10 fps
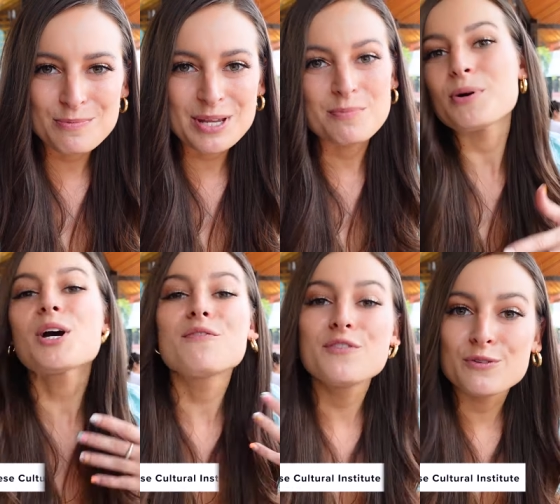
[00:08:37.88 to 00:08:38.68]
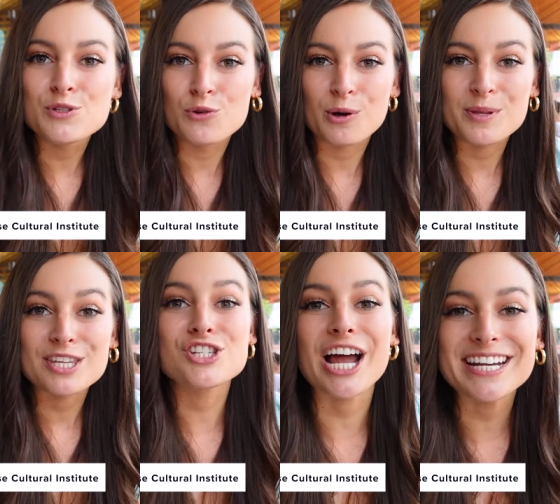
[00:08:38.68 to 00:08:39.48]
would be to book a food tour with
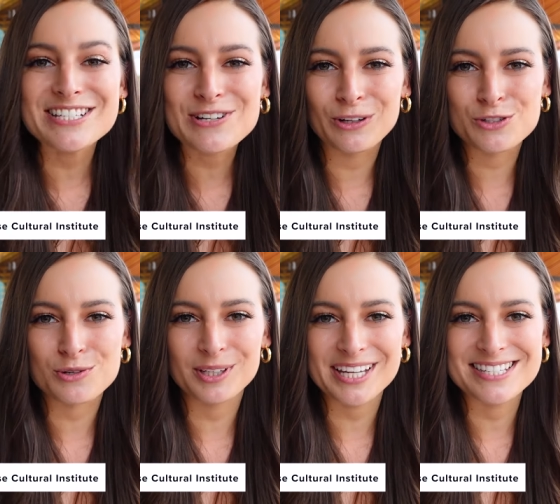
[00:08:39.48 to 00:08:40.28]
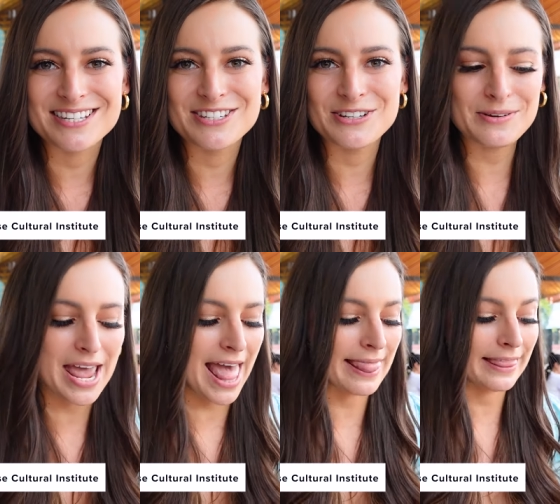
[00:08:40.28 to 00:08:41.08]
the Chinese Cultural Institute
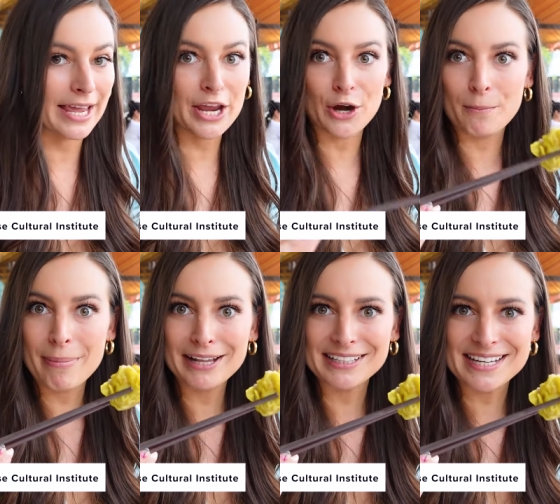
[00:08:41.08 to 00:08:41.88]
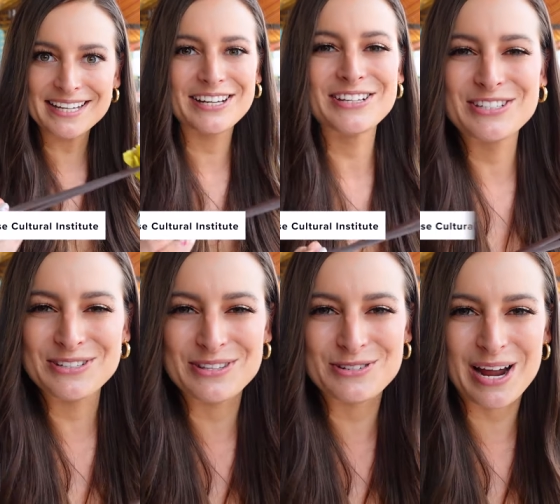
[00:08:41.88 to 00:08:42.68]
and let your belly
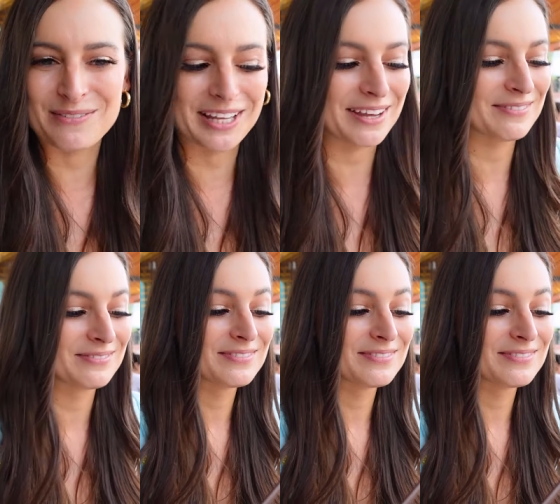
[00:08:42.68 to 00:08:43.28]
do the traveling.